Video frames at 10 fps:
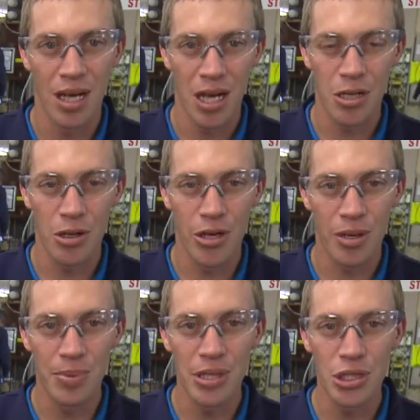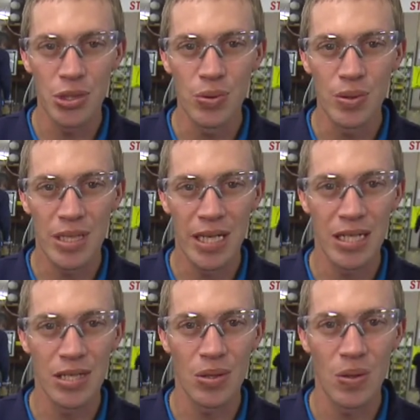including petrol,
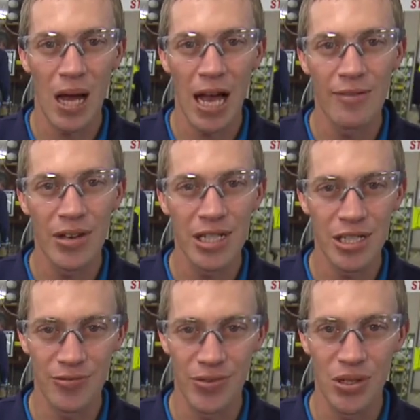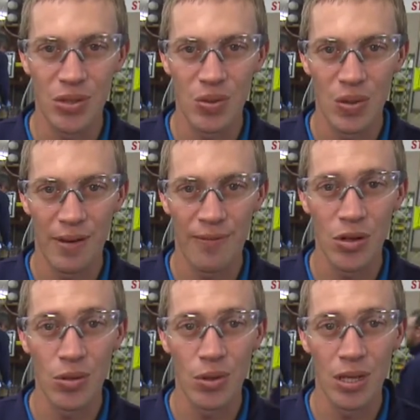diesel, aviation fuel,
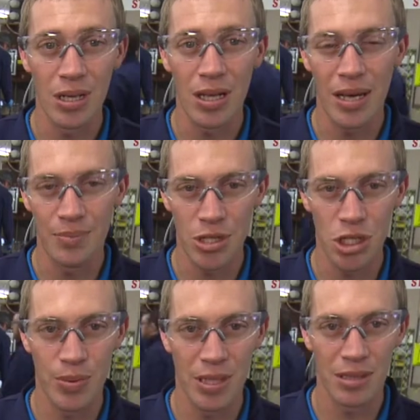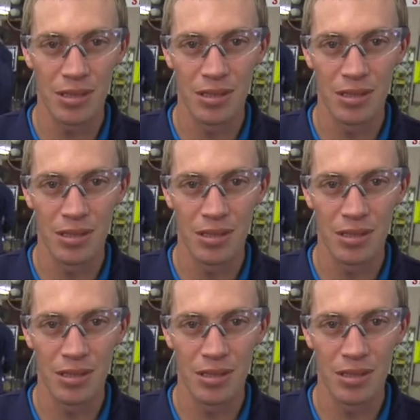fuel oil and bitumen.